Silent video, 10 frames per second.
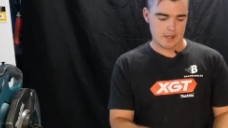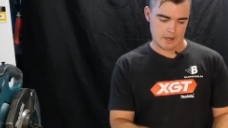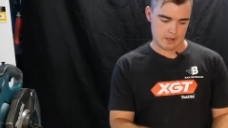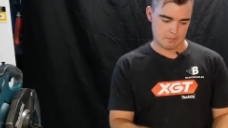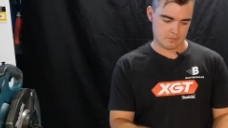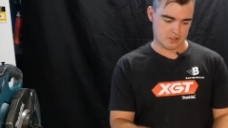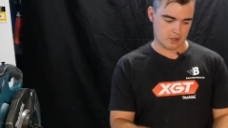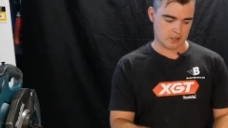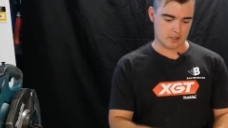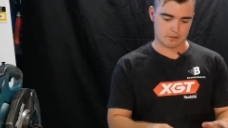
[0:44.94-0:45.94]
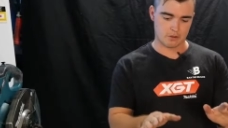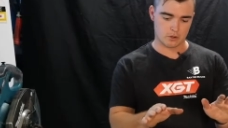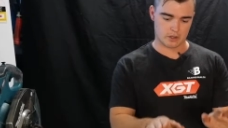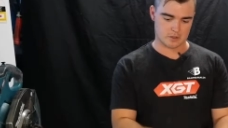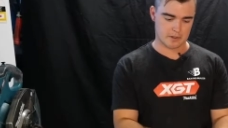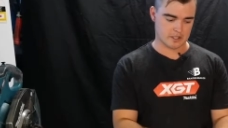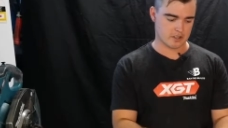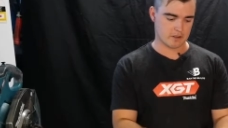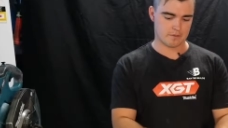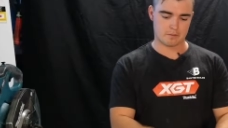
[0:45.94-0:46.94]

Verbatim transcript: Um, so yeah, a few quick specs on it.